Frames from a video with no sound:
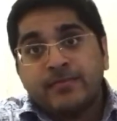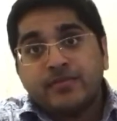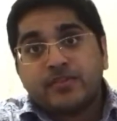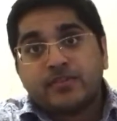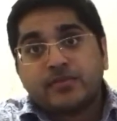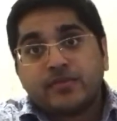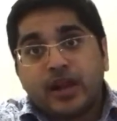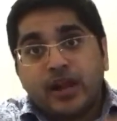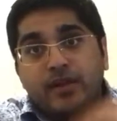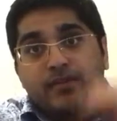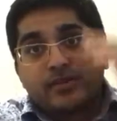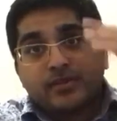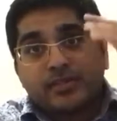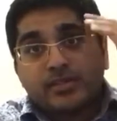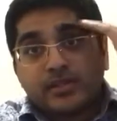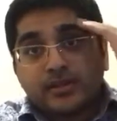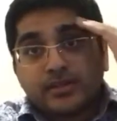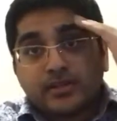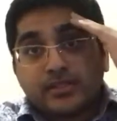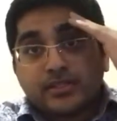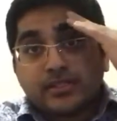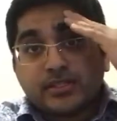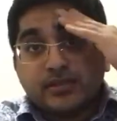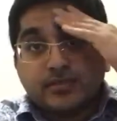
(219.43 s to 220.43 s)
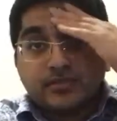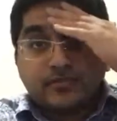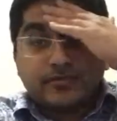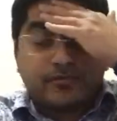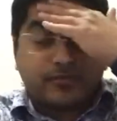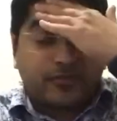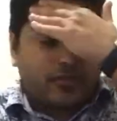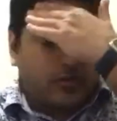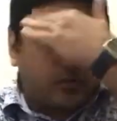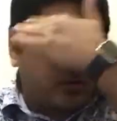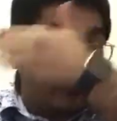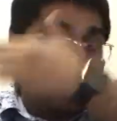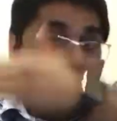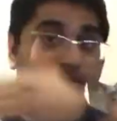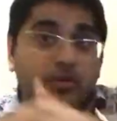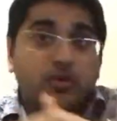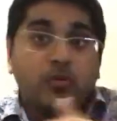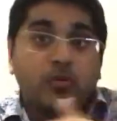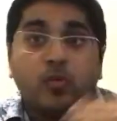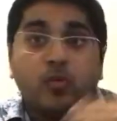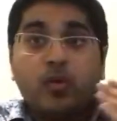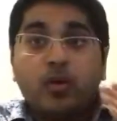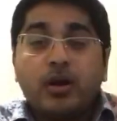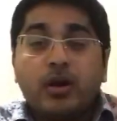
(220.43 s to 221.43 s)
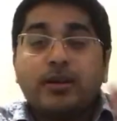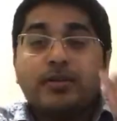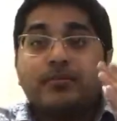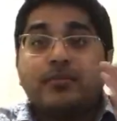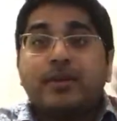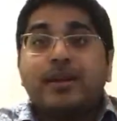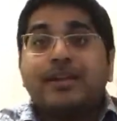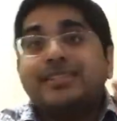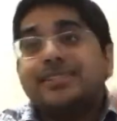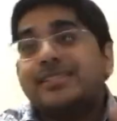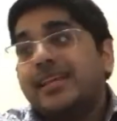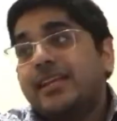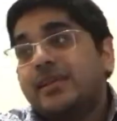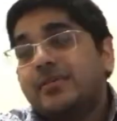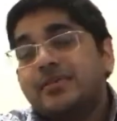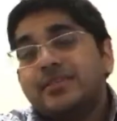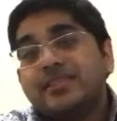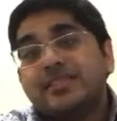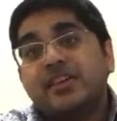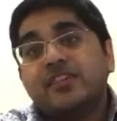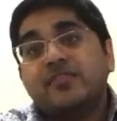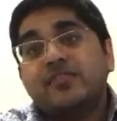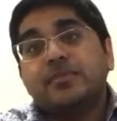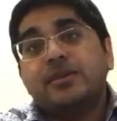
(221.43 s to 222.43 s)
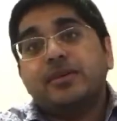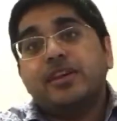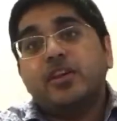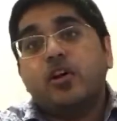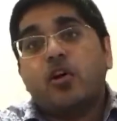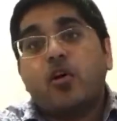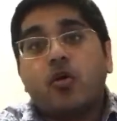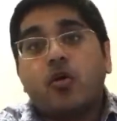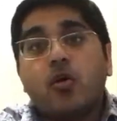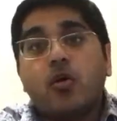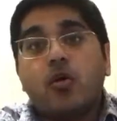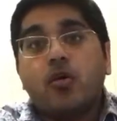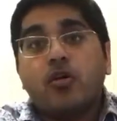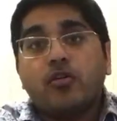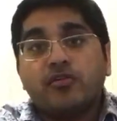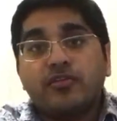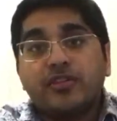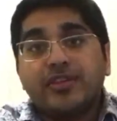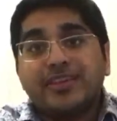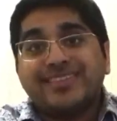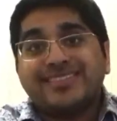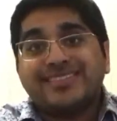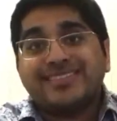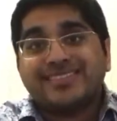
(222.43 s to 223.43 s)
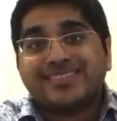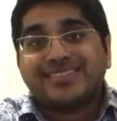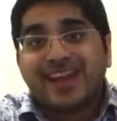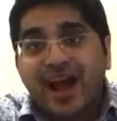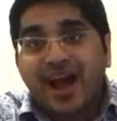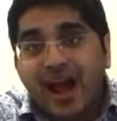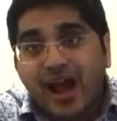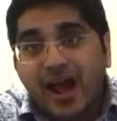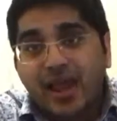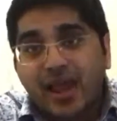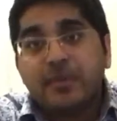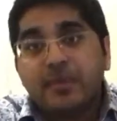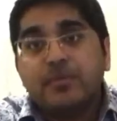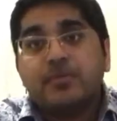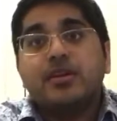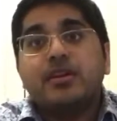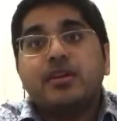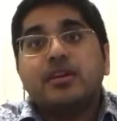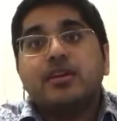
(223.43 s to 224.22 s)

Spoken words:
Survivor Series confirmed what my sentiments have been all this time.